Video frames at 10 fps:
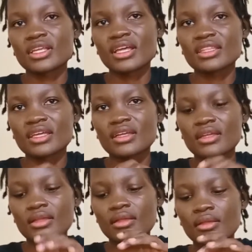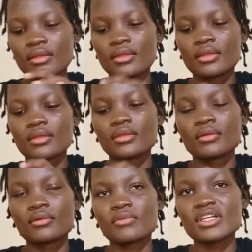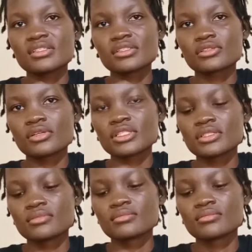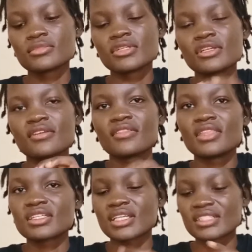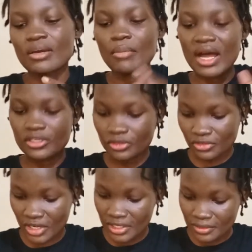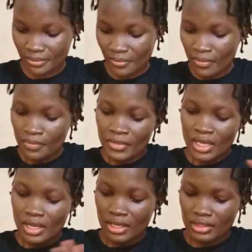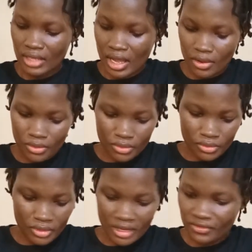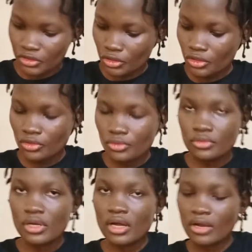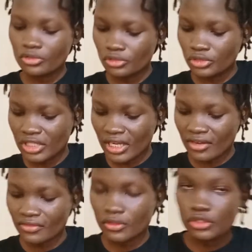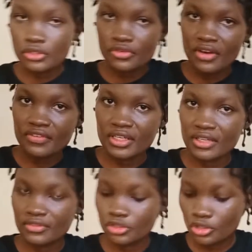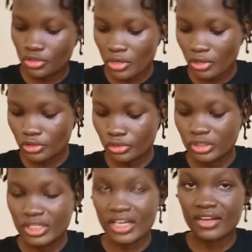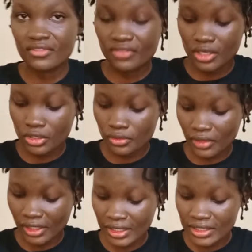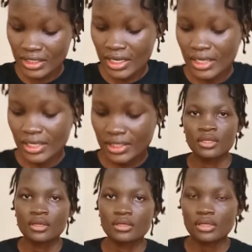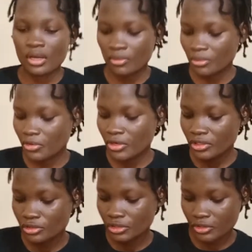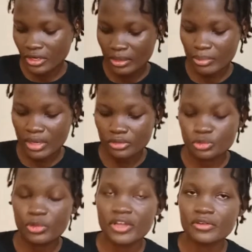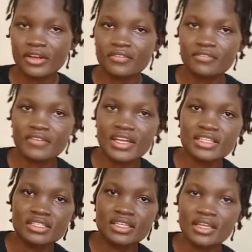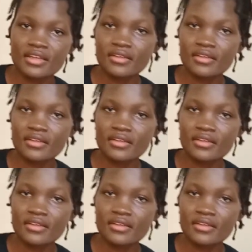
one here, the, what is it called? The shutter button, right? Now I've shown you how to take a photograph, and I've shown you how to take a video, right? Now I'm going to talk about where you can find the